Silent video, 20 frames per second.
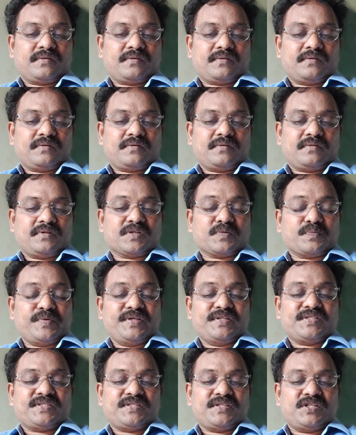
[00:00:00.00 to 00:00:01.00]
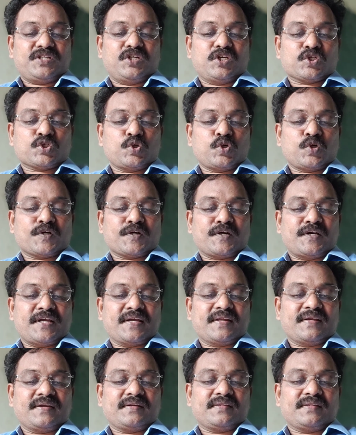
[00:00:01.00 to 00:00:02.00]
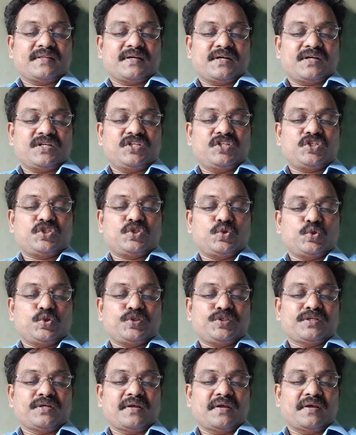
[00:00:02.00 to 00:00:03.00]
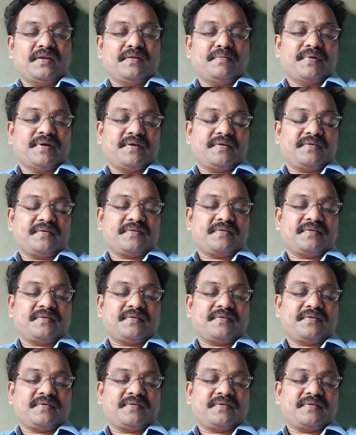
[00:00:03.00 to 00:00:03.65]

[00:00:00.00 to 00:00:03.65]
That means it does not neglect the institutional element